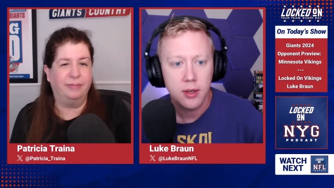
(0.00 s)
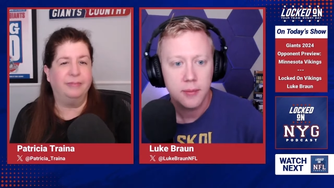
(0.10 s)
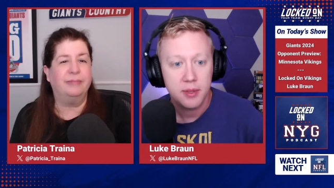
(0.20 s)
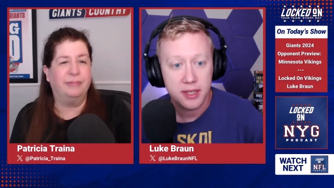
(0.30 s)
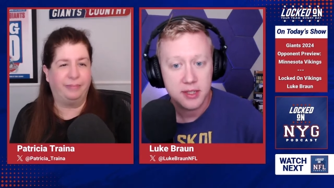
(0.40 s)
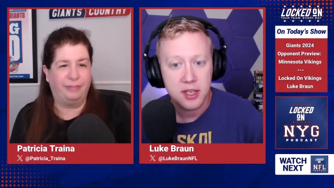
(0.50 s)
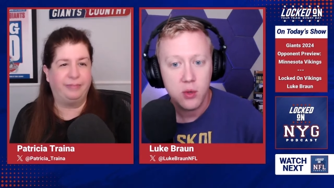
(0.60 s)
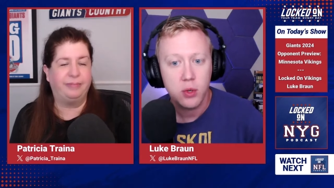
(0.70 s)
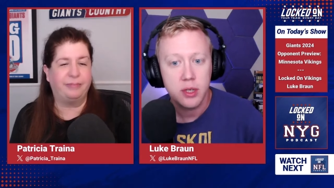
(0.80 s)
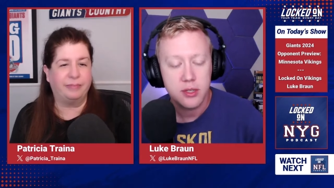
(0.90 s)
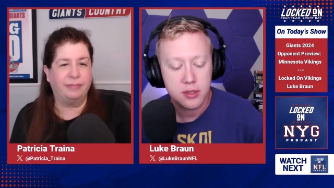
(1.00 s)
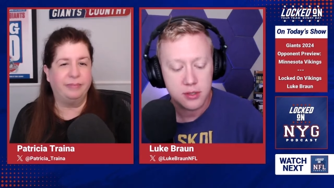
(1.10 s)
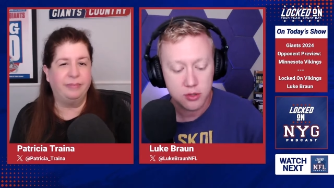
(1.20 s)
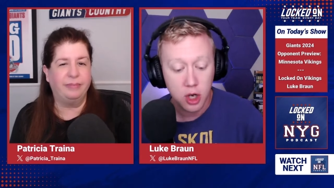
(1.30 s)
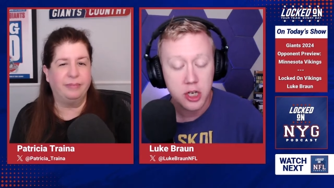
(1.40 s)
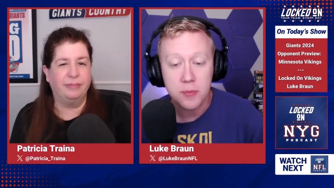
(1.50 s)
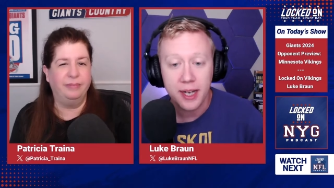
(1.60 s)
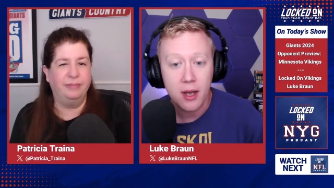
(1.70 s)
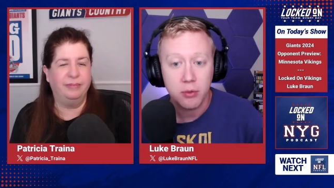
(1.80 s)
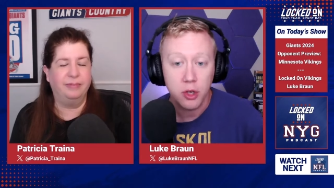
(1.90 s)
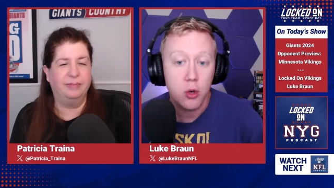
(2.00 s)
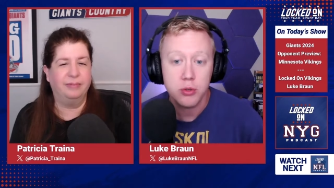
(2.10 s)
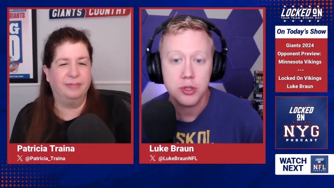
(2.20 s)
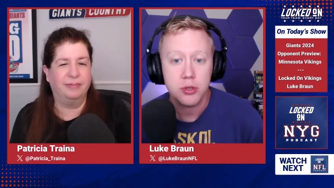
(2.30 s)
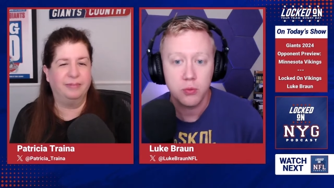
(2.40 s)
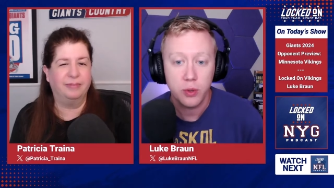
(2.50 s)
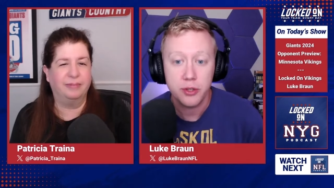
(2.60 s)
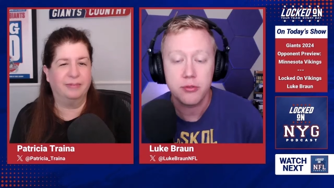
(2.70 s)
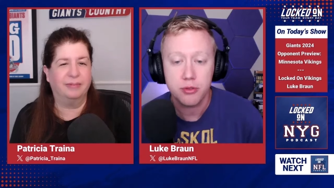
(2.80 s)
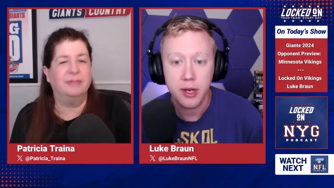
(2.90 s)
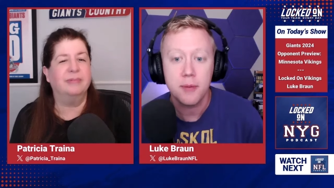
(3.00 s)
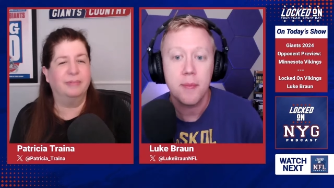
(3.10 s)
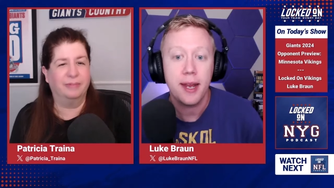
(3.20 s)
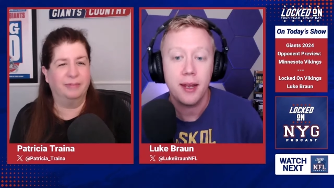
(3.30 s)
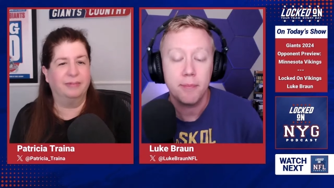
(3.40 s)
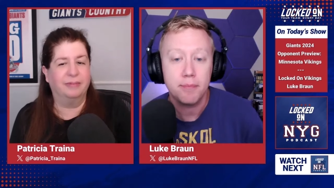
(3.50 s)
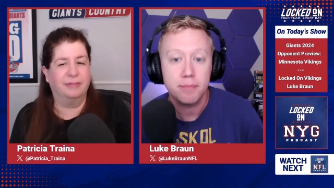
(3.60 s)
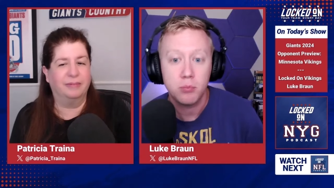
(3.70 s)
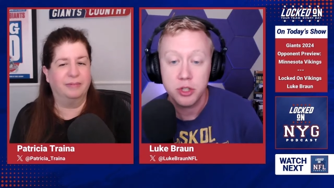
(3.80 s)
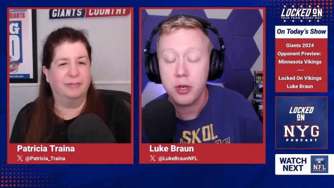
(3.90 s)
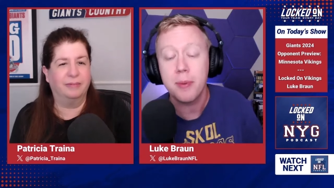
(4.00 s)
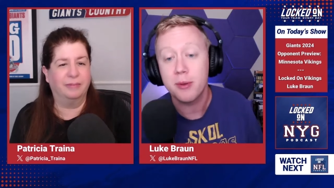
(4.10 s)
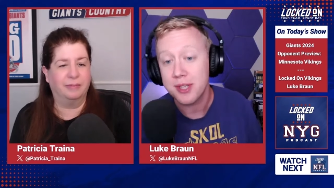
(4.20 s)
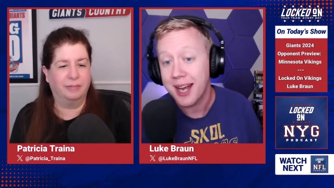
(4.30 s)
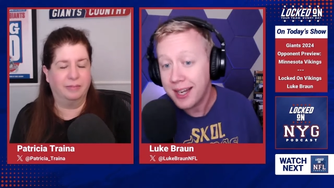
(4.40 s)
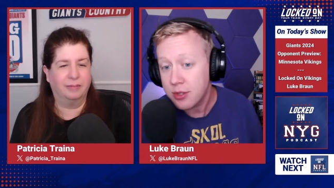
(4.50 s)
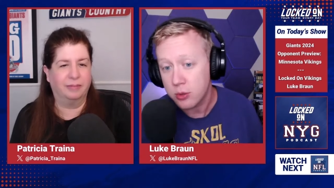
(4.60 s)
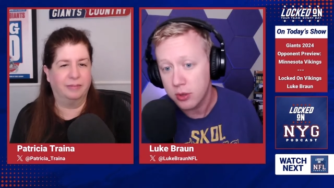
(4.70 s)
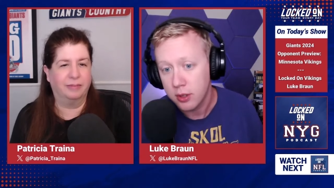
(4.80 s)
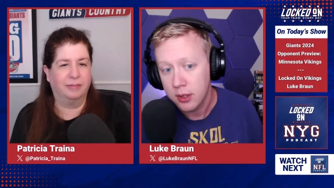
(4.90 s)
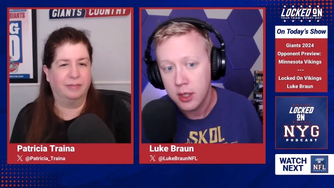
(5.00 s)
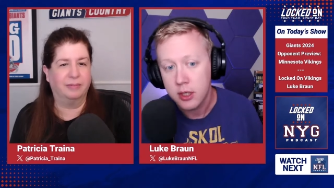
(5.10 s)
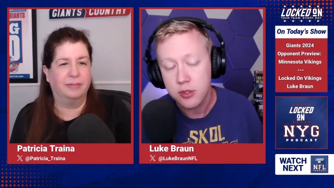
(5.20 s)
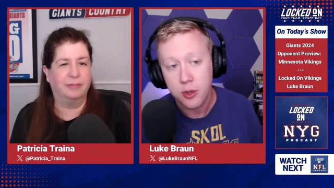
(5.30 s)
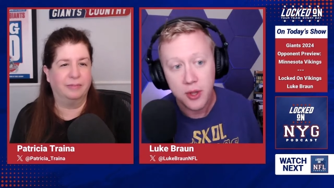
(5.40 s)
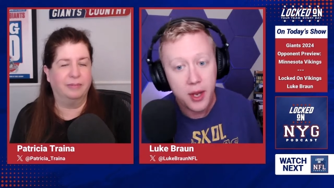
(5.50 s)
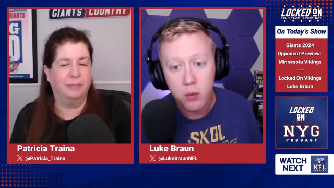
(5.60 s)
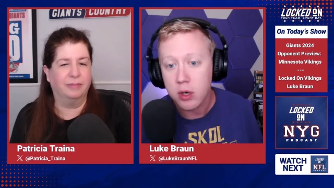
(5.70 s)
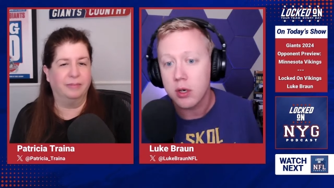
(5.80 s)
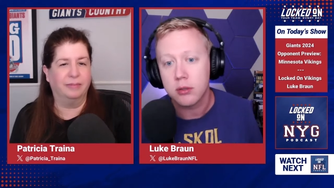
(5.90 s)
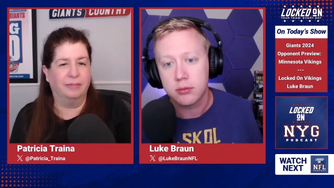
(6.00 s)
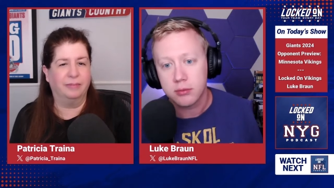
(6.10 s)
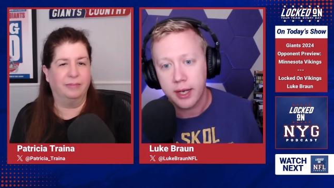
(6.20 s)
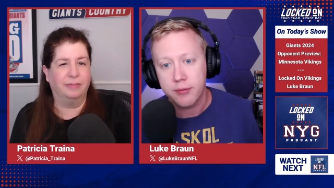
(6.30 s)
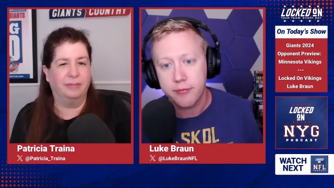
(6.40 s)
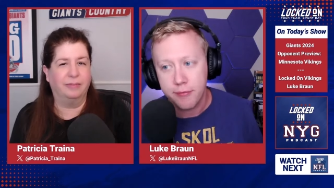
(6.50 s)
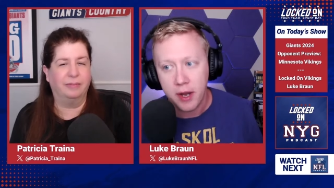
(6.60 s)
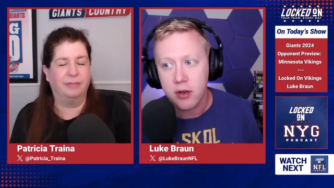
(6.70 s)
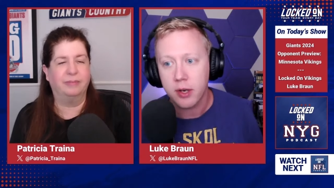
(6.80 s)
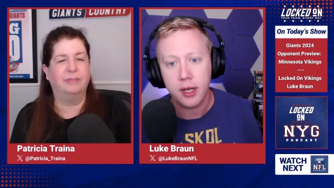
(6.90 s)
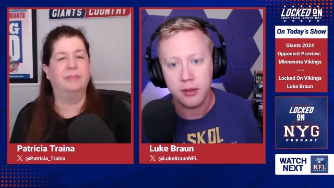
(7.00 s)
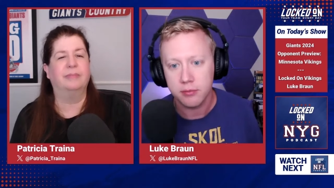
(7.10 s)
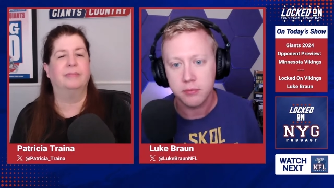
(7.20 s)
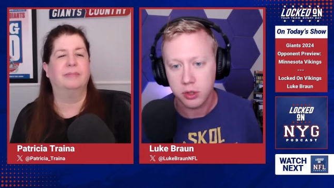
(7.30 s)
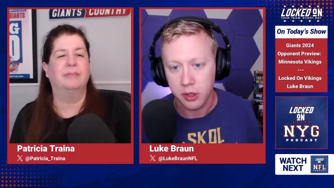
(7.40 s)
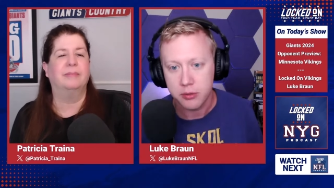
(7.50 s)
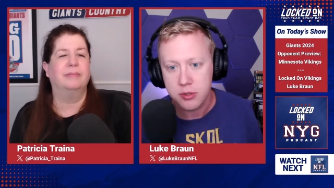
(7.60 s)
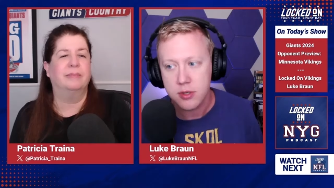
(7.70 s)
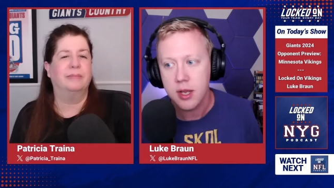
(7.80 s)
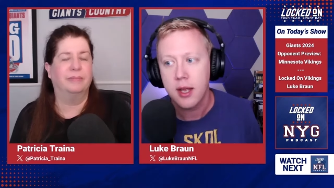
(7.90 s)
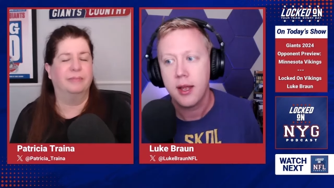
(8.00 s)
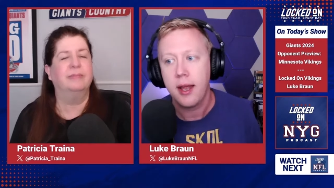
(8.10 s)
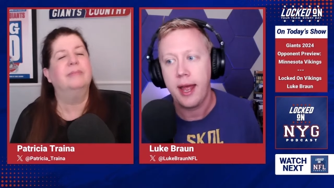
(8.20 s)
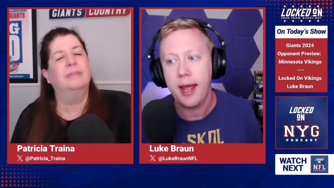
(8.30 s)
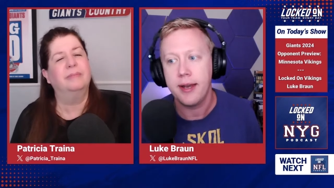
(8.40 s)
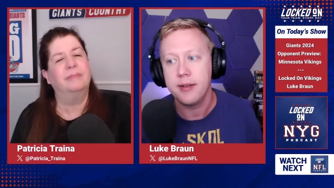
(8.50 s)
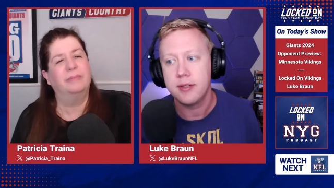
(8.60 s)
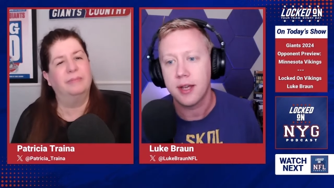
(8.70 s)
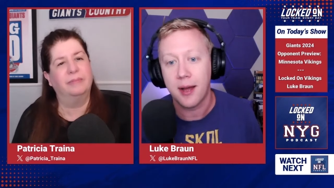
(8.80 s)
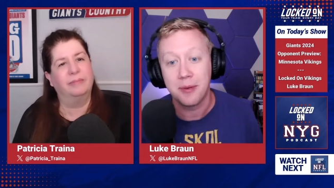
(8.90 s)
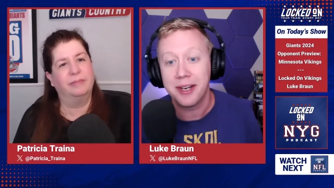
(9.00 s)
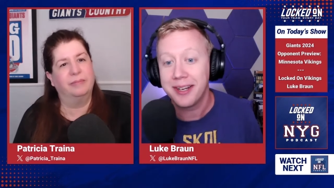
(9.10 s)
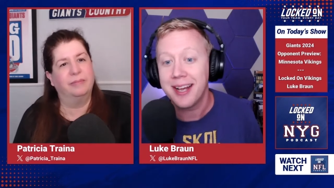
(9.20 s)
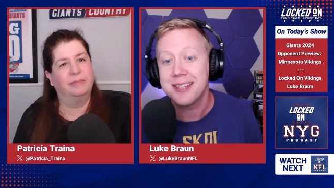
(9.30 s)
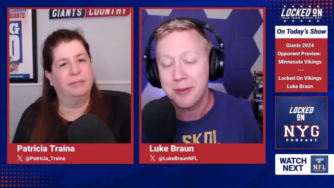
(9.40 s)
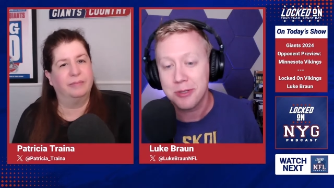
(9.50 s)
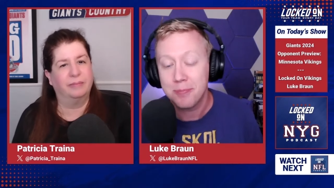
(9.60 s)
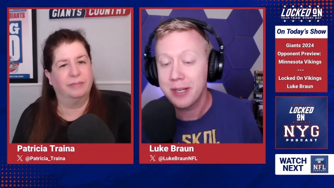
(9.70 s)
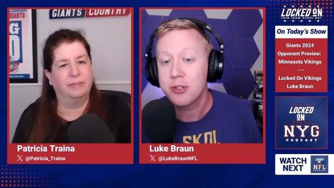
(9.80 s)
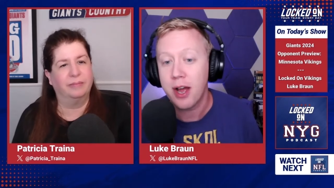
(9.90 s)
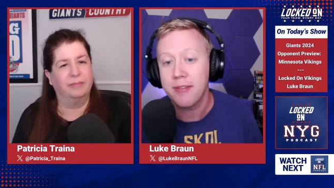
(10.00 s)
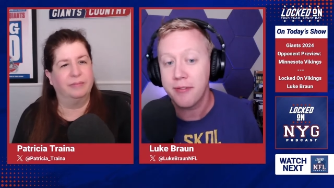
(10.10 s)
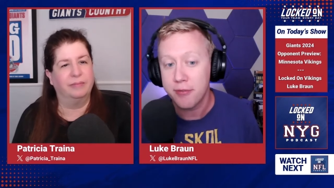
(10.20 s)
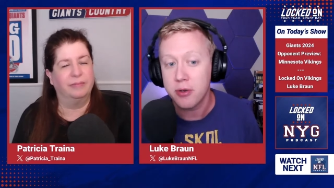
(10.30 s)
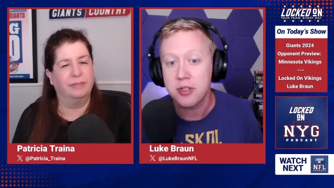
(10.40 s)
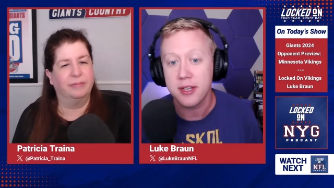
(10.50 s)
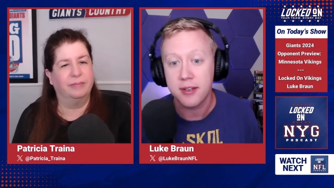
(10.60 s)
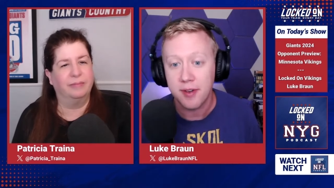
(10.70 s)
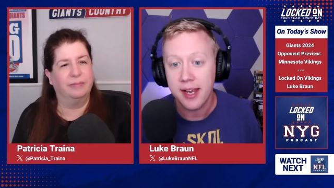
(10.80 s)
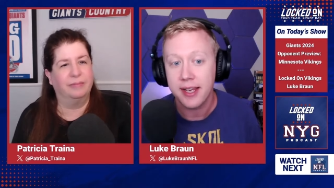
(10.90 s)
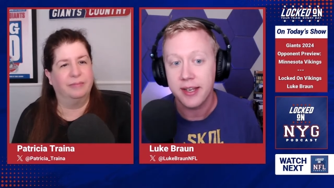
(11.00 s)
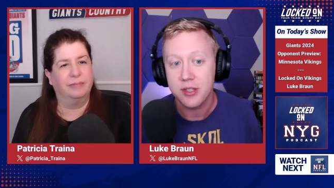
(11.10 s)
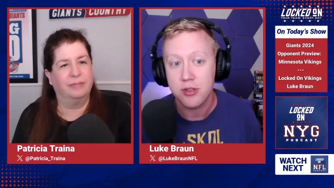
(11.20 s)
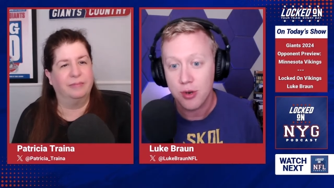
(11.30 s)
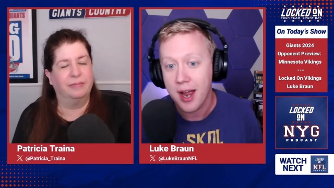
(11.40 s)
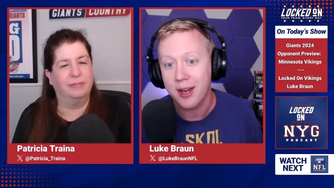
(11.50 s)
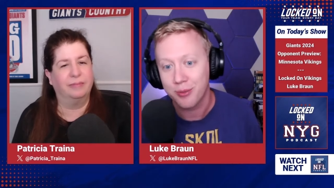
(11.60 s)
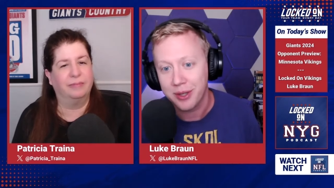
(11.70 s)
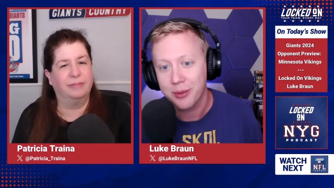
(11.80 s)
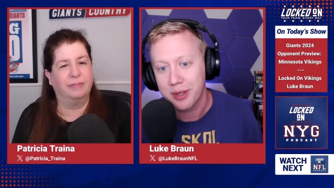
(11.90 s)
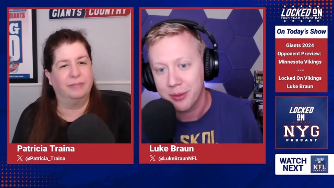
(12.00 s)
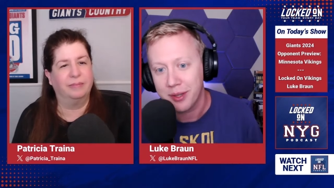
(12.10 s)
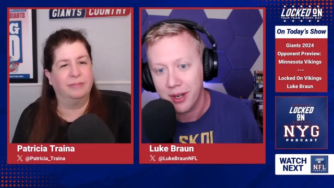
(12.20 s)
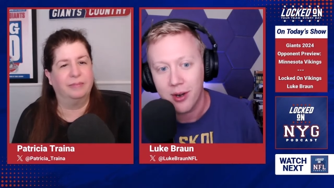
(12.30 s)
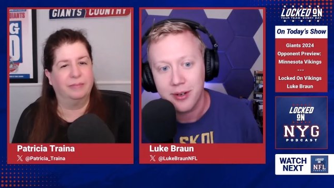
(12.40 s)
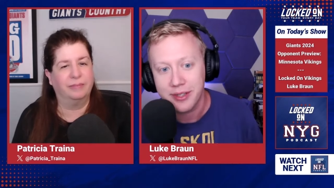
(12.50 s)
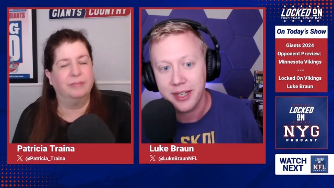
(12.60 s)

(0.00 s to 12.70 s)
Speaker 1: because Josh McCown coached with Drake May when Drake May was in high school. So they were like very close. And I'm going to guess he was a big driving force in the Vikings trying really, really, really hard to